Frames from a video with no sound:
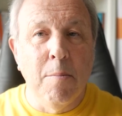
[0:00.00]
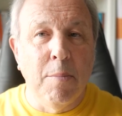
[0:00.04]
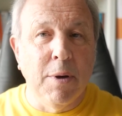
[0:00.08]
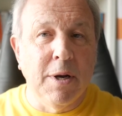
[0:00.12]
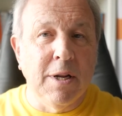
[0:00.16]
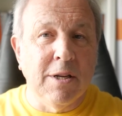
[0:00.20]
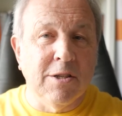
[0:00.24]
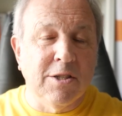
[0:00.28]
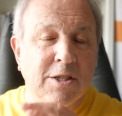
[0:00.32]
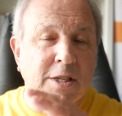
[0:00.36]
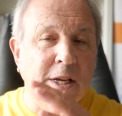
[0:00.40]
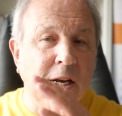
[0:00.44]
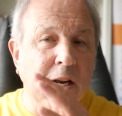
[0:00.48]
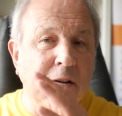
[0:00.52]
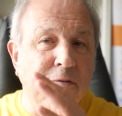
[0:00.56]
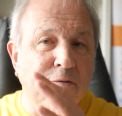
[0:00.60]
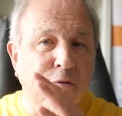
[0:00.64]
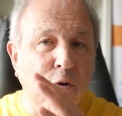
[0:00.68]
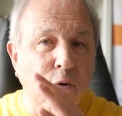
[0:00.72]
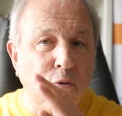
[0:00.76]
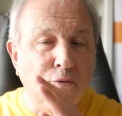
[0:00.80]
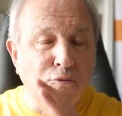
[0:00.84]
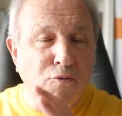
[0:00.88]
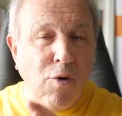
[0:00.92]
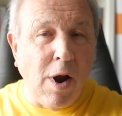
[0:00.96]
but it's still a
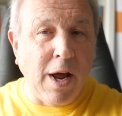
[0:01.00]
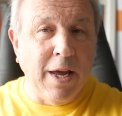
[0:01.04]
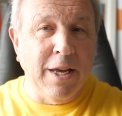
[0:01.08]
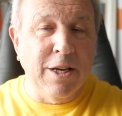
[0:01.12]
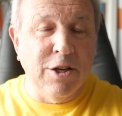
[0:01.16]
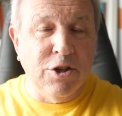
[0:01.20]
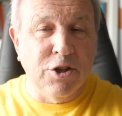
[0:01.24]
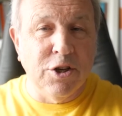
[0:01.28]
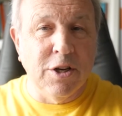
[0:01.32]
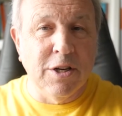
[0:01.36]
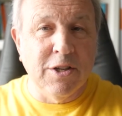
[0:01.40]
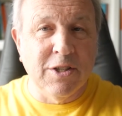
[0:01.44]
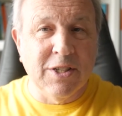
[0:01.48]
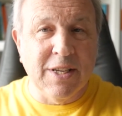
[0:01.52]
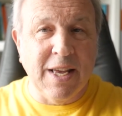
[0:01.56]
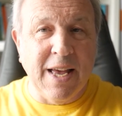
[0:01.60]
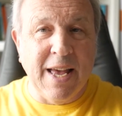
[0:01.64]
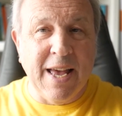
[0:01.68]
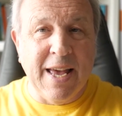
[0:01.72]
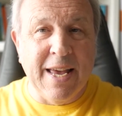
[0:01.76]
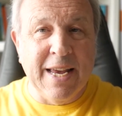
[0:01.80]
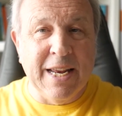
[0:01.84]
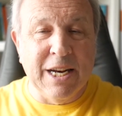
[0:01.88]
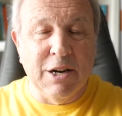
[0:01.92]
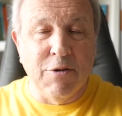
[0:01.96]
voracious
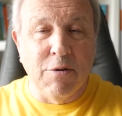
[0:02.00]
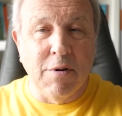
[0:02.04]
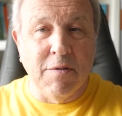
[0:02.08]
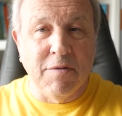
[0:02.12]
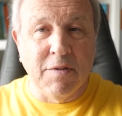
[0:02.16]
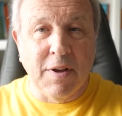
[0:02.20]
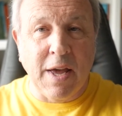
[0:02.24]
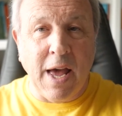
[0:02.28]
eater of